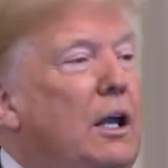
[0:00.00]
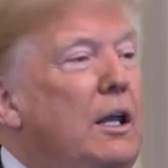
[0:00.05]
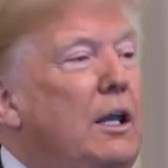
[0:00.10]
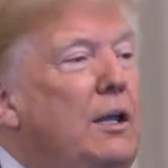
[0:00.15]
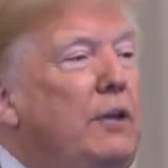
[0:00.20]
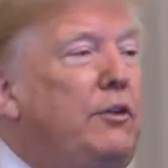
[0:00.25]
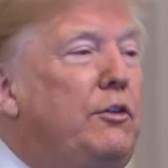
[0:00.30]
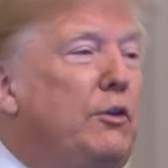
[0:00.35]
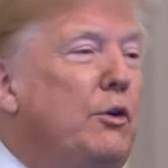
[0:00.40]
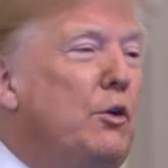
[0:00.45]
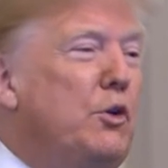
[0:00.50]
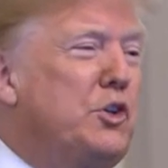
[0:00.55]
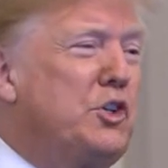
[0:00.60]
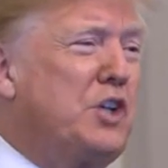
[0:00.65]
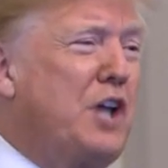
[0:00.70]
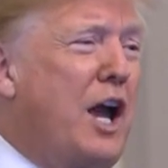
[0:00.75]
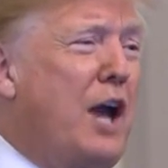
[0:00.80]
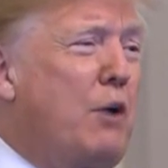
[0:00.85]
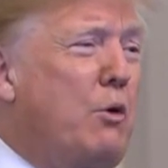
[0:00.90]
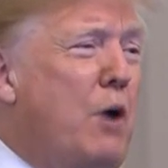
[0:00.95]
He soon
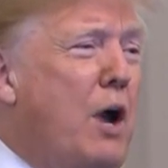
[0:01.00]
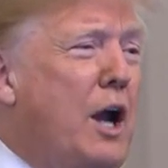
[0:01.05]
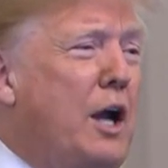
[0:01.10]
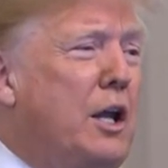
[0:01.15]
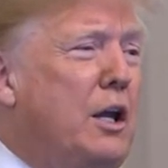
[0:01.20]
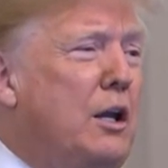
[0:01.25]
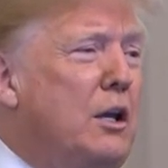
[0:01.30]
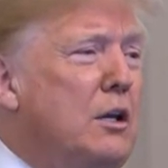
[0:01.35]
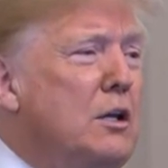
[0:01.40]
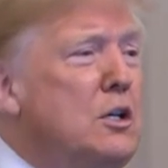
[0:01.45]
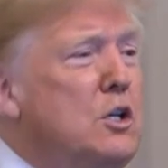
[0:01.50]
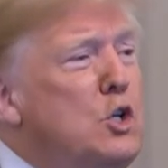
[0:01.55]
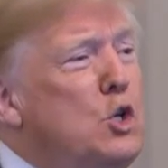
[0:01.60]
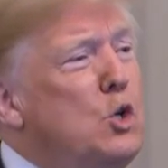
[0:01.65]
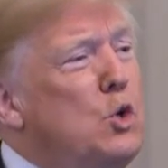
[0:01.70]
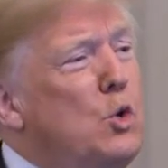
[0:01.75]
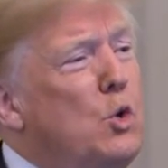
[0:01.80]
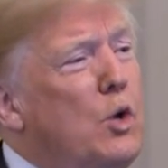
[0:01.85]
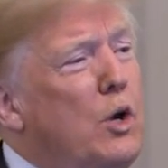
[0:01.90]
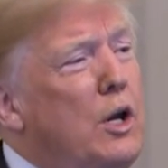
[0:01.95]
skyrocketed
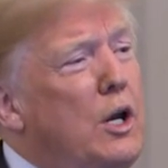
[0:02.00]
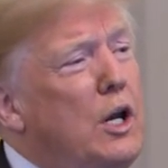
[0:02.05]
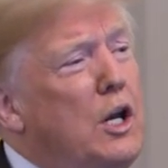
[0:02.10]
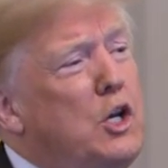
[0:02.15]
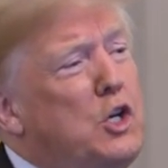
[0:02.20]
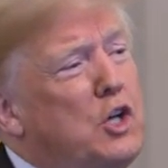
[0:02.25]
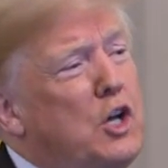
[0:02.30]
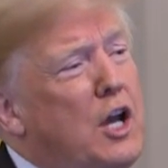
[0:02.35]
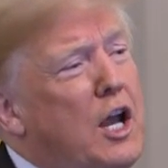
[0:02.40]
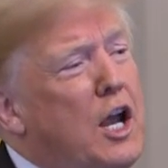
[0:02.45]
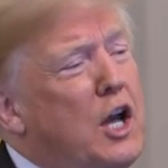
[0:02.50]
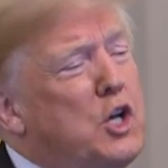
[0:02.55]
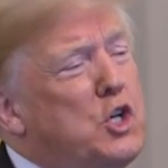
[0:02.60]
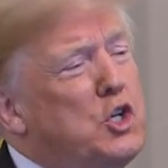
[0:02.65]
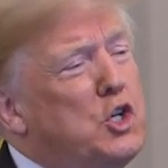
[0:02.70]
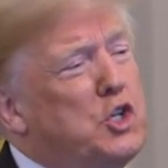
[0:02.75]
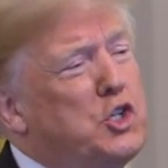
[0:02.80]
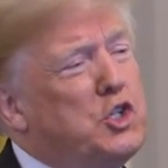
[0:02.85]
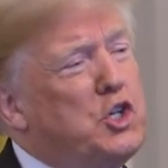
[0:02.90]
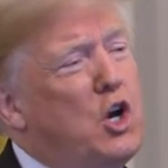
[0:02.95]
to
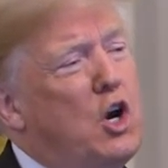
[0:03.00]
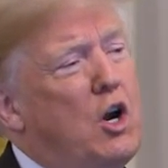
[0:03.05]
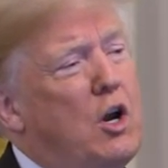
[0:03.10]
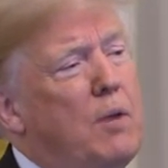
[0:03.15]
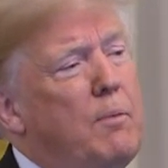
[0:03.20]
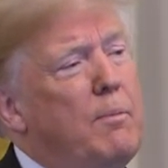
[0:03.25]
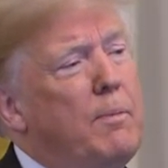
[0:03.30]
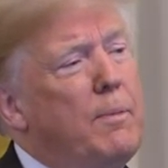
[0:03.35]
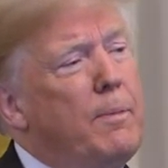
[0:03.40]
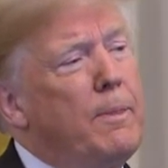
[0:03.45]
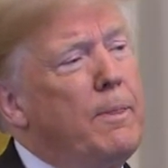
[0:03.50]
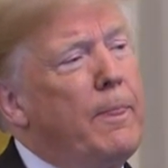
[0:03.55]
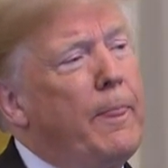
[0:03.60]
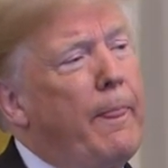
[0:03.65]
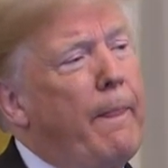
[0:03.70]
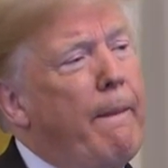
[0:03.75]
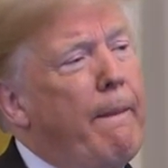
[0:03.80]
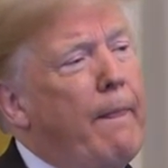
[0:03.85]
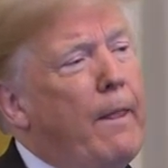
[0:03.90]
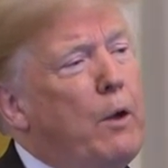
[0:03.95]
international stardom,
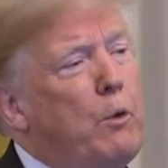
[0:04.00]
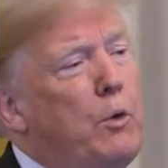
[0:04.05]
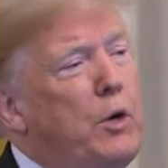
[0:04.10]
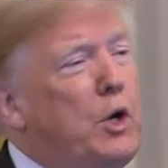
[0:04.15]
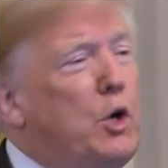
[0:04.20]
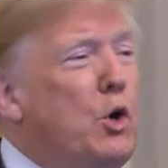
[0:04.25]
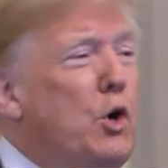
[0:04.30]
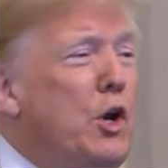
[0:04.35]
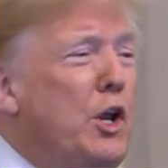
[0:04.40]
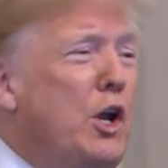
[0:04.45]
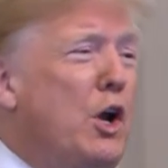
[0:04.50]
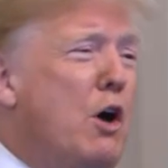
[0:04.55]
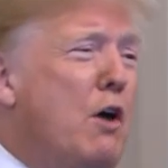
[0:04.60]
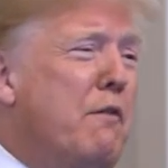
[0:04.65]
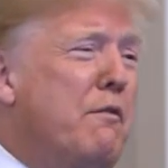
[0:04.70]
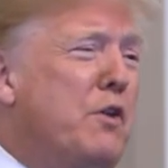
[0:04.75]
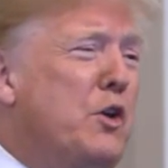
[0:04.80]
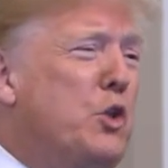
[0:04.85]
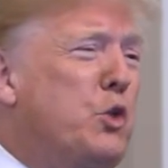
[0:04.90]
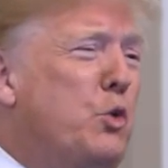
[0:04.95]
recording
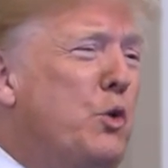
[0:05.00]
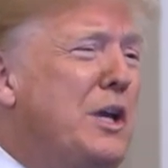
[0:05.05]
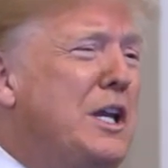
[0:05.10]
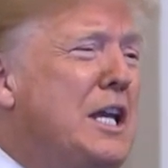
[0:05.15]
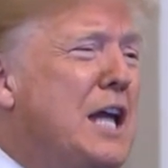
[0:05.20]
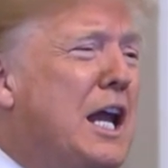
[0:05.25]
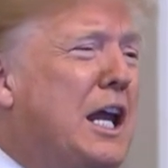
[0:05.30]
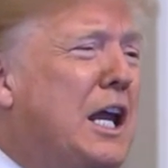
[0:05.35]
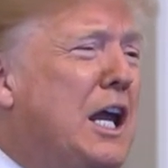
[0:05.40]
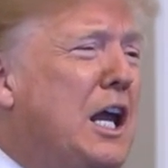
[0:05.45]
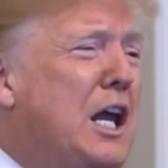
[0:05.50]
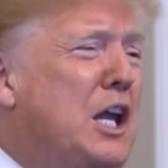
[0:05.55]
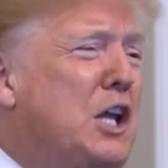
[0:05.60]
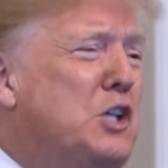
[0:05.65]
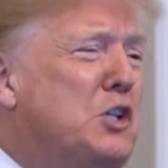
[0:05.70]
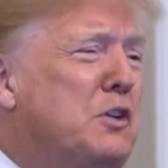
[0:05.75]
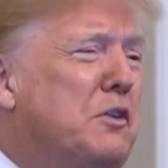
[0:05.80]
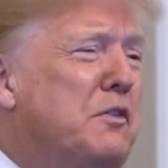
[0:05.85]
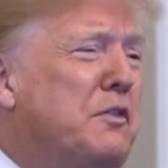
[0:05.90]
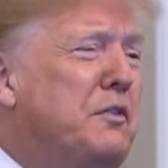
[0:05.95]
over three
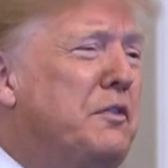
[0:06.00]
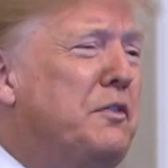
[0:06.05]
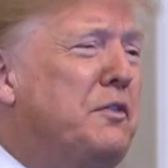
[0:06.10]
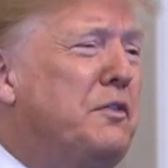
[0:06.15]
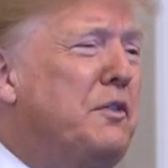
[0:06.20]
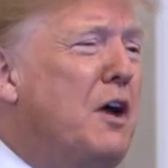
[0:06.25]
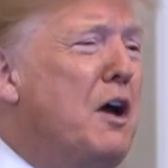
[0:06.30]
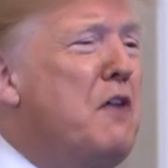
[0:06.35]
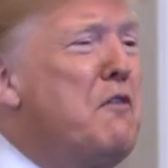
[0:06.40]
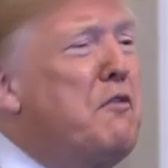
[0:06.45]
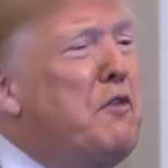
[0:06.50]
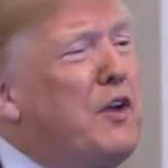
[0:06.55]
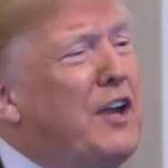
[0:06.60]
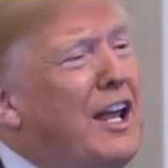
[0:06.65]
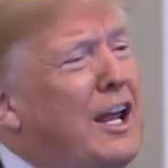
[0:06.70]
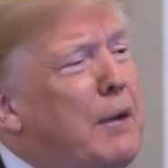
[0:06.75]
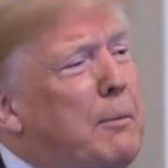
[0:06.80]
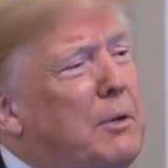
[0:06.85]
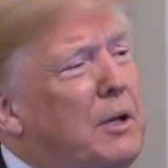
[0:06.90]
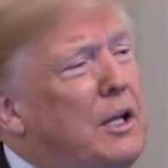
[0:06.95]
decades of
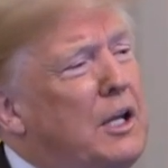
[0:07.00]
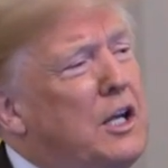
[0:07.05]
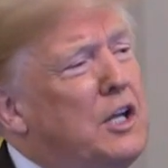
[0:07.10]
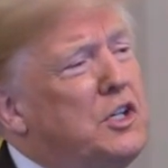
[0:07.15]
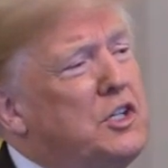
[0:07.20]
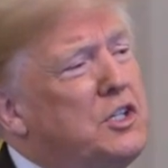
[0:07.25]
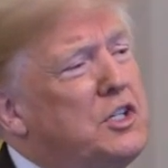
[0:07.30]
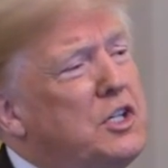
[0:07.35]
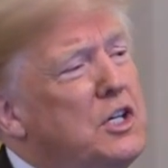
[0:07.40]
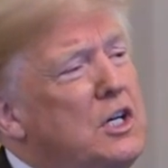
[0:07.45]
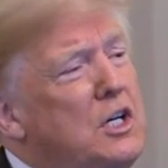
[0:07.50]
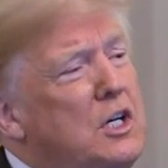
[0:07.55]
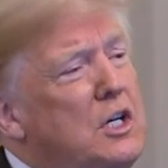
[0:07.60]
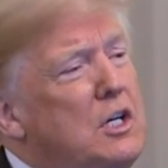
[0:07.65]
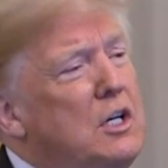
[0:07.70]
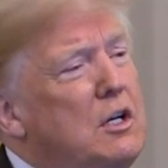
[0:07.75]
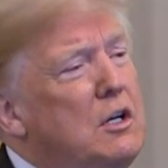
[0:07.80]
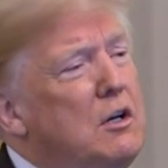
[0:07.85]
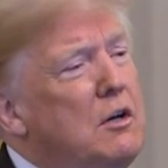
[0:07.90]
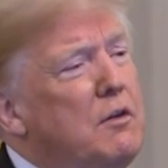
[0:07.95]
unforgettable hits
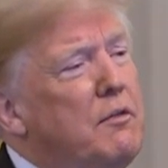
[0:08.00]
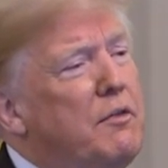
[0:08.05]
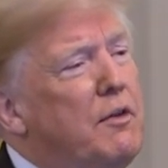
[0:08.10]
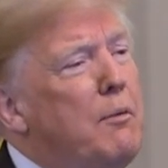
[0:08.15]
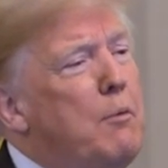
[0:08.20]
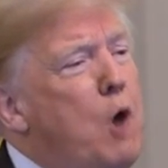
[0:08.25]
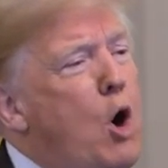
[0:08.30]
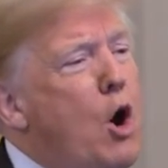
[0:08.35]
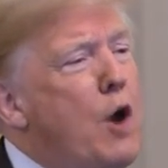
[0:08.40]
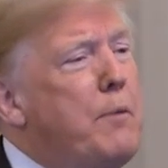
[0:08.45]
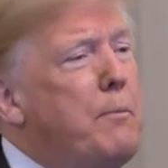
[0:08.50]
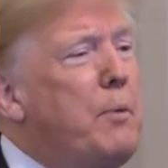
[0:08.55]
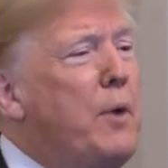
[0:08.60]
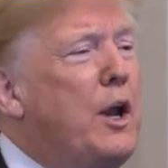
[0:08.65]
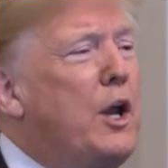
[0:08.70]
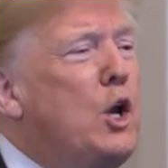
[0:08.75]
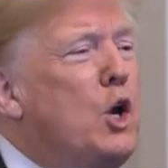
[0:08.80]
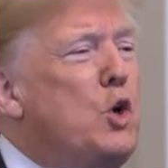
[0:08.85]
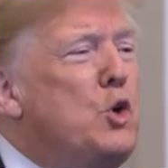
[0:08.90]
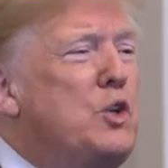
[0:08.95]
from
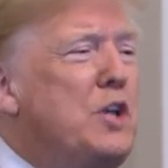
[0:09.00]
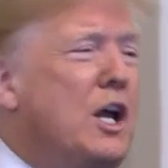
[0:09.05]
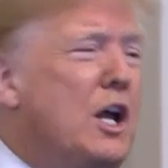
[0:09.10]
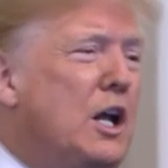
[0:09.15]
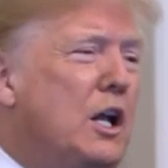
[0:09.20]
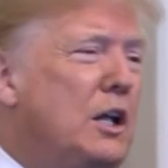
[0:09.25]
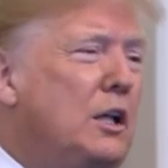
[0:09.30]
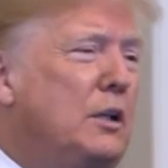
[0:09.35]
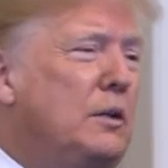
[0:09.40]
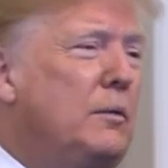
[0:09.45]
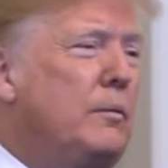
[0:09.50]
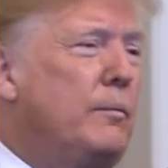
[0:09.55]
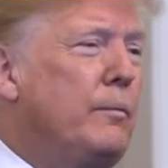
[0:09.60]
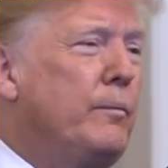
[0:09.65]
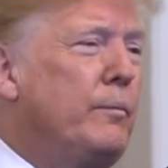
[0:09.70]
Heartbreak Hotel